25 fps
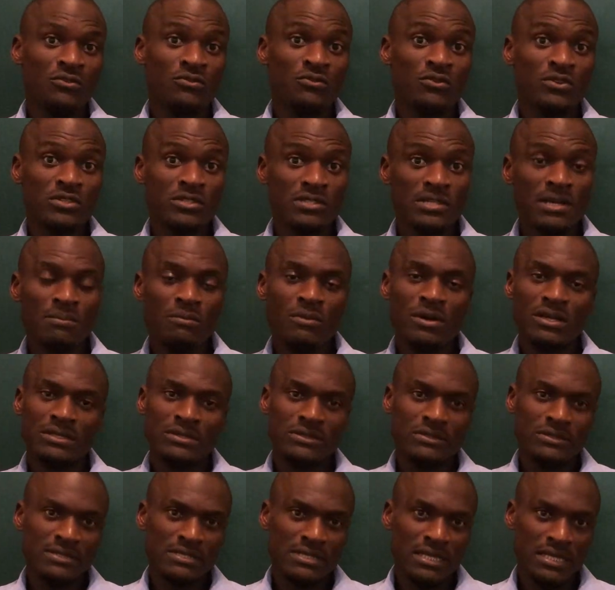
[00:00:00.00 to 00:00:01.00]
for someone
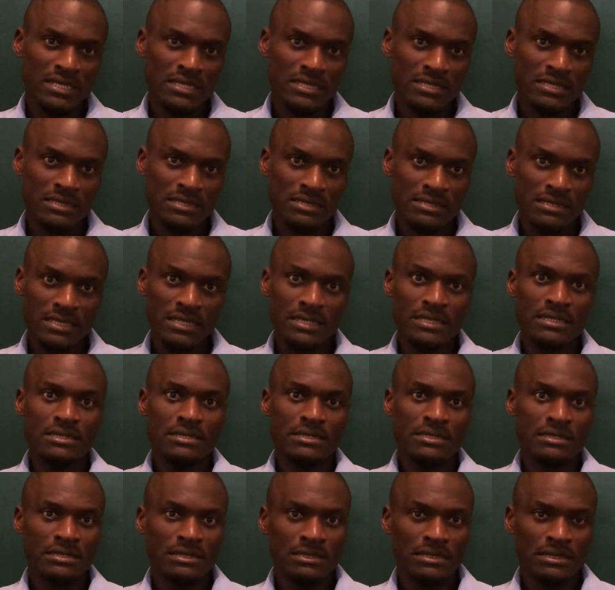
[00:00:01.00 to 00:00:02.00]
to succeed